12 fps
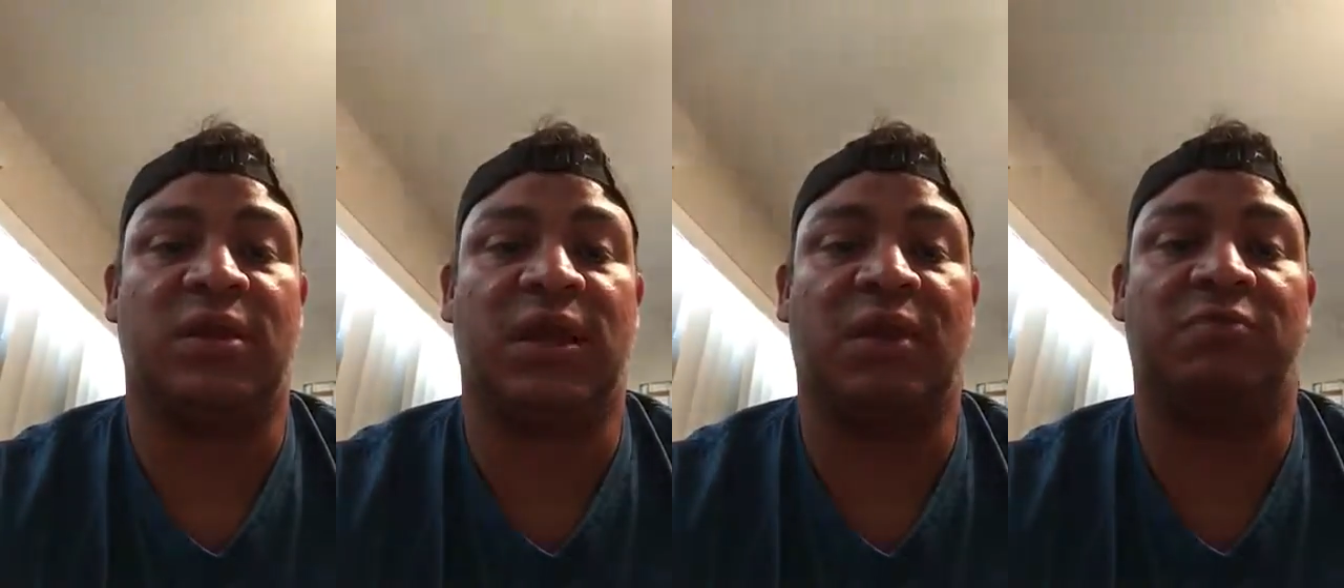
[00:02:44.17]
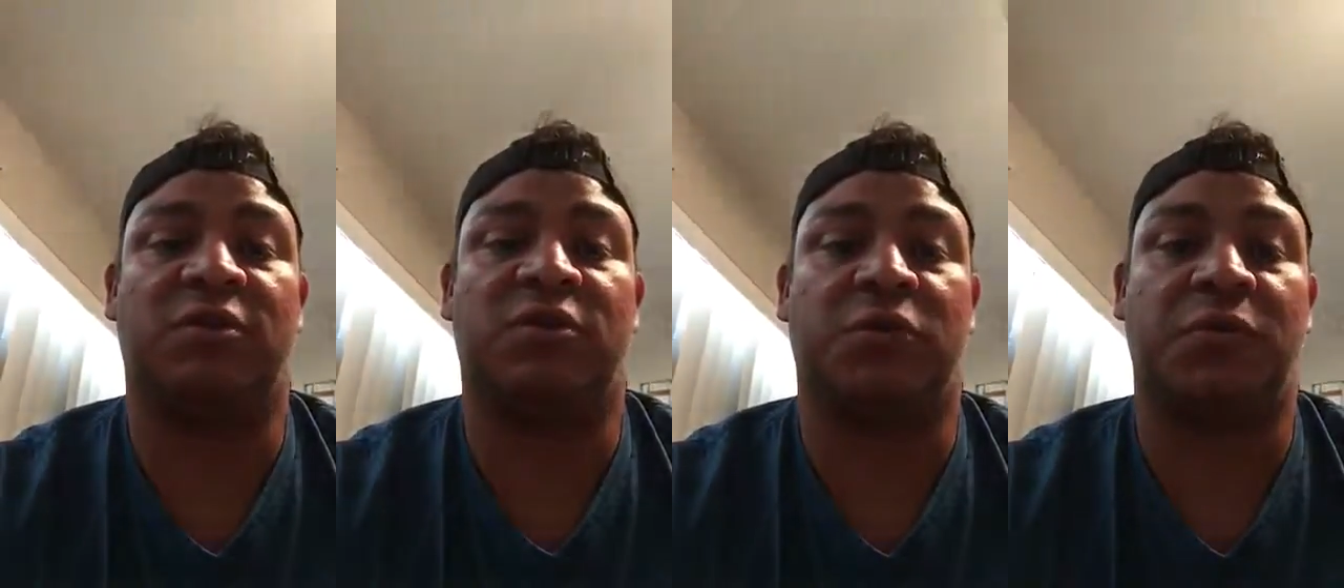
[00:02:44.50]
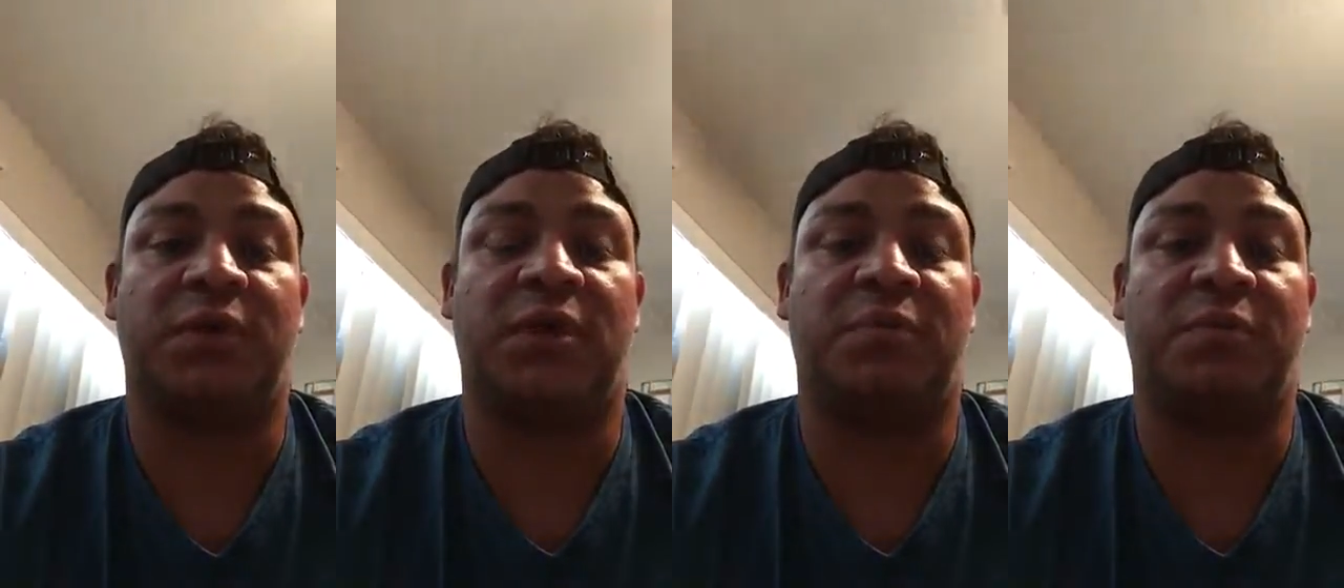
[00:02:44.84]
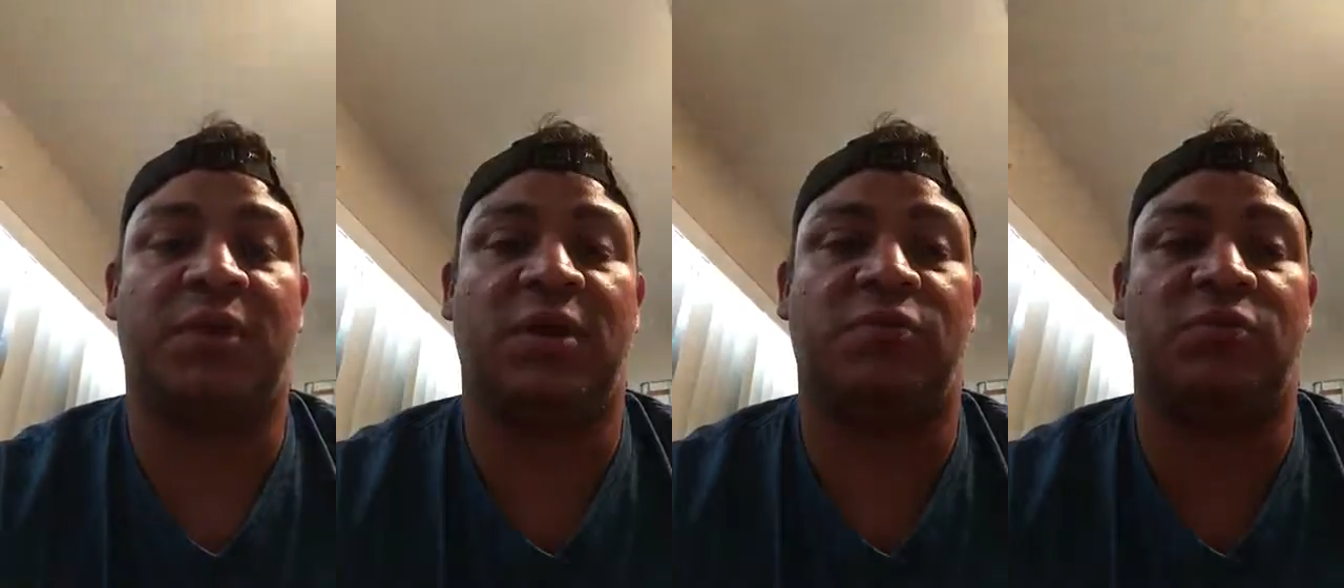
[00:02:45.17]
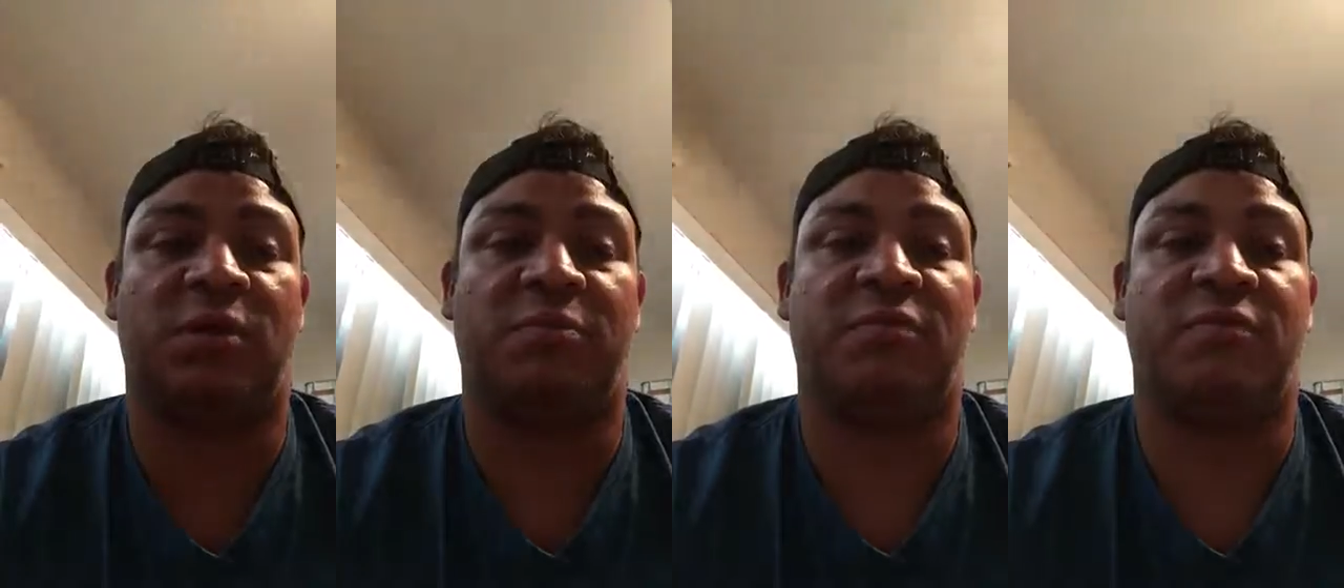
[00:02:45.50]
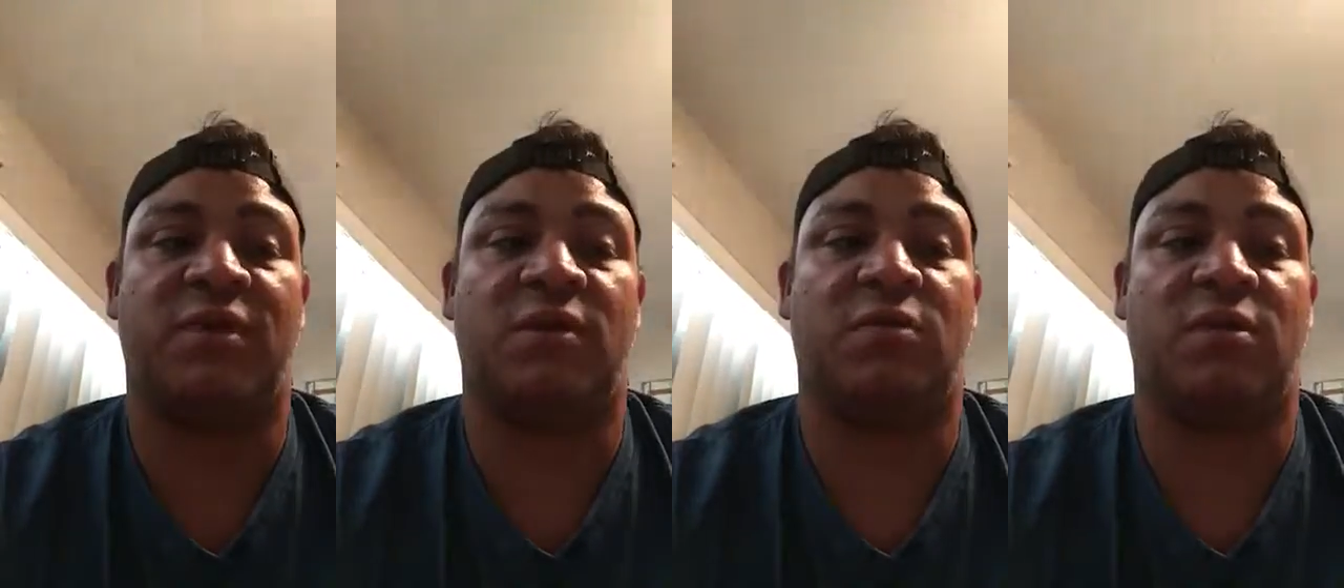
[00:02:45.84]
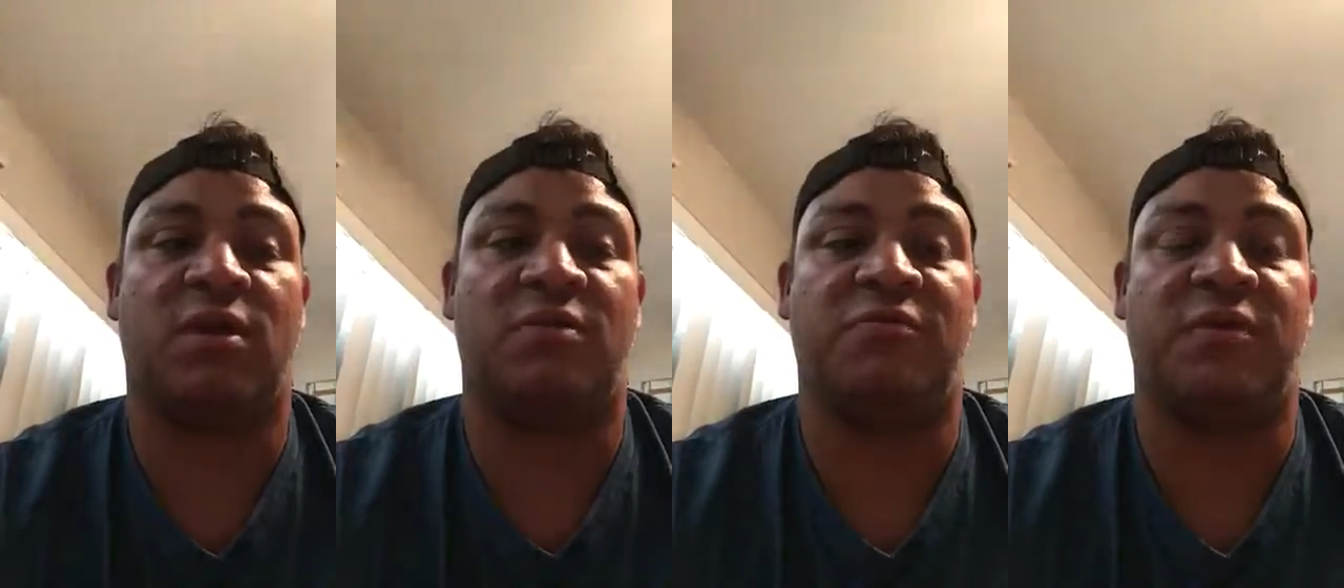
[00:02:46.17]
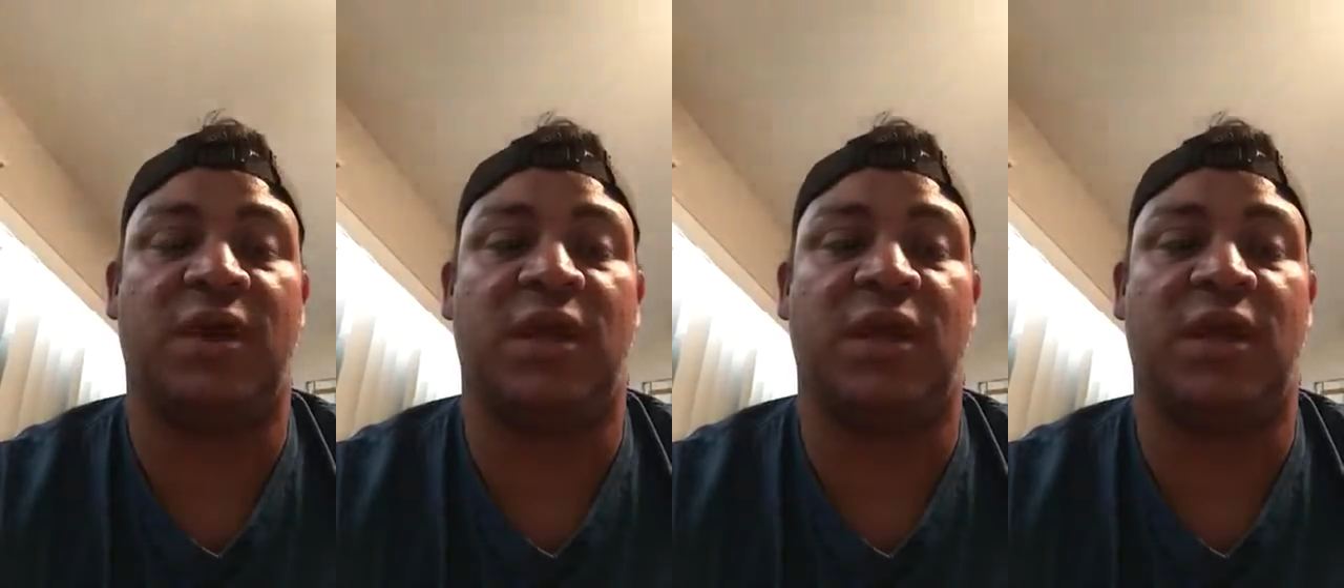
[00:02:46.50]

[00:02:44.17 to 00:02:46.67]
they have the towing company drop the vehicle off